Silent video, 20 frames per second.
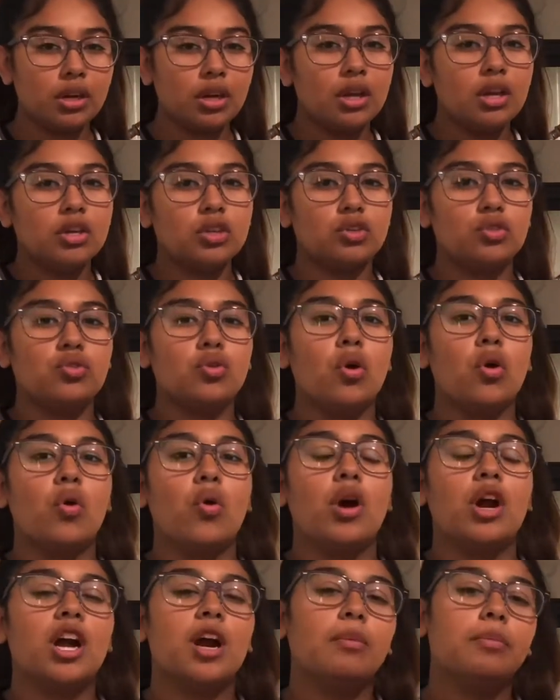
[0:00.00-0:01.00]
So a
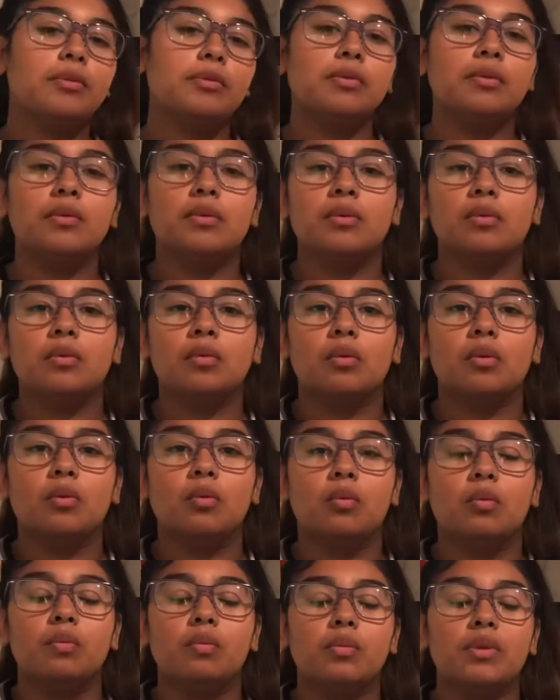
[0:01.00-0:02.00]
couple
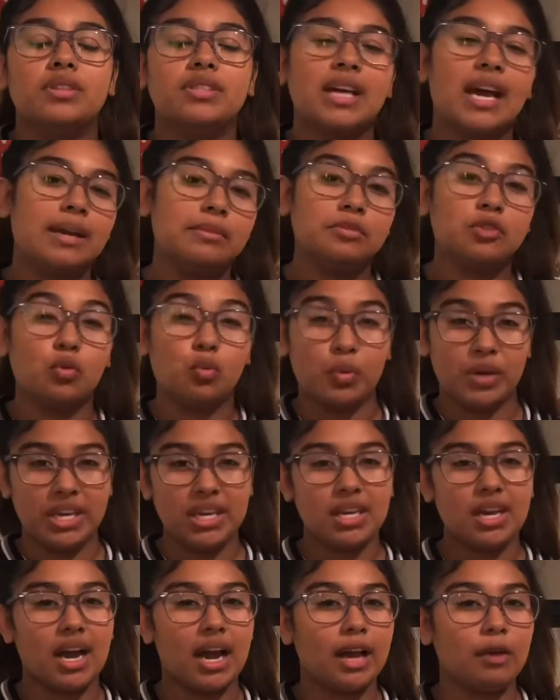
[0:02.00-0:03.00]
times a week
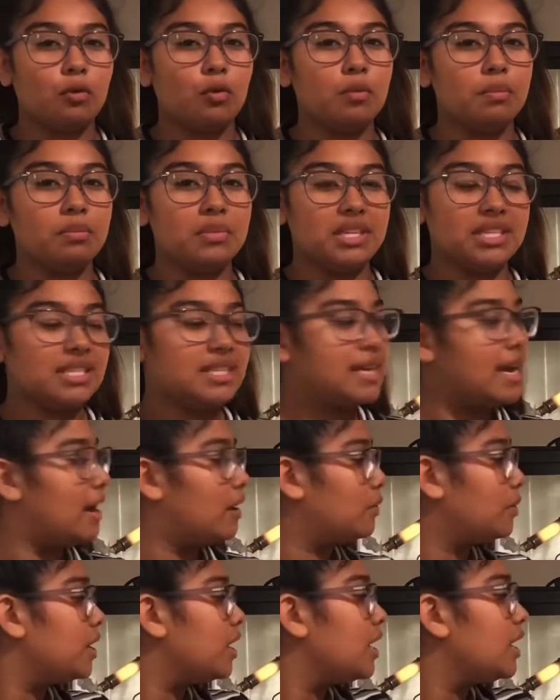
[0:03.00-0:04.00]
I will mist down
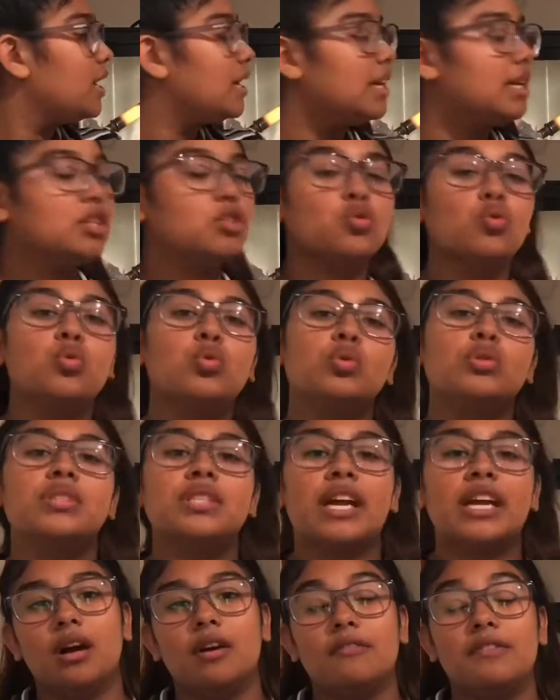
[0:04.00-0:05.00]
his cool side
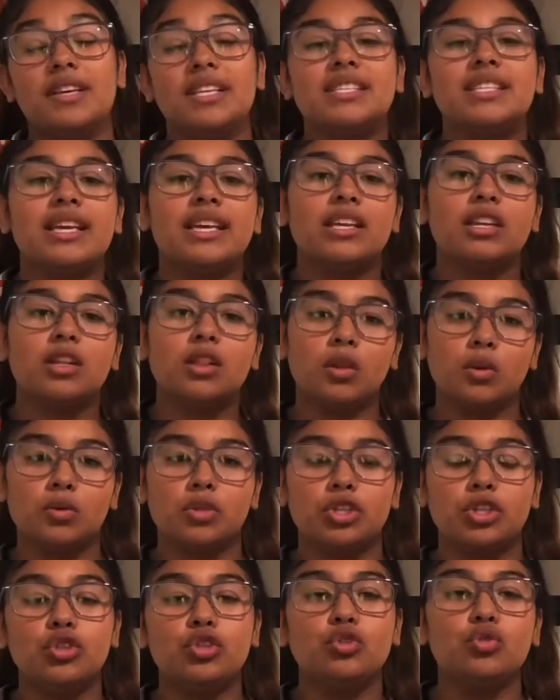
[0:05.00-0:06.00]
of his enclosure
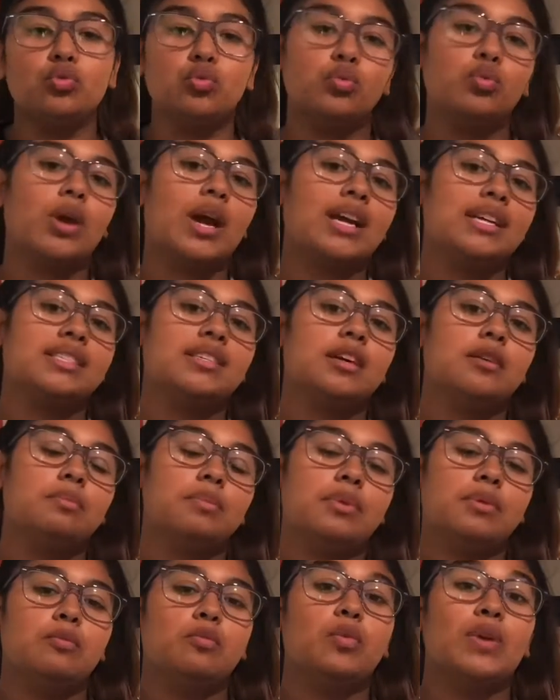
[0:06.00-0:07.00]
to
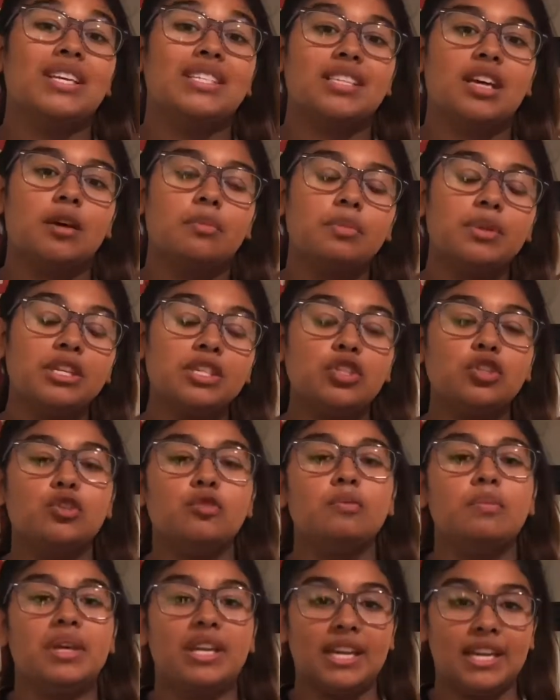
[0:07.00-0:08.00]
raise up his
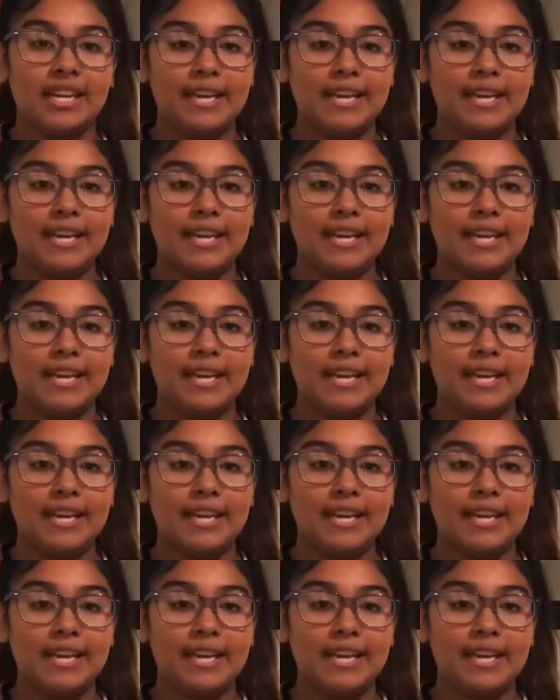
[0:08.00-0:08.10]
humidity.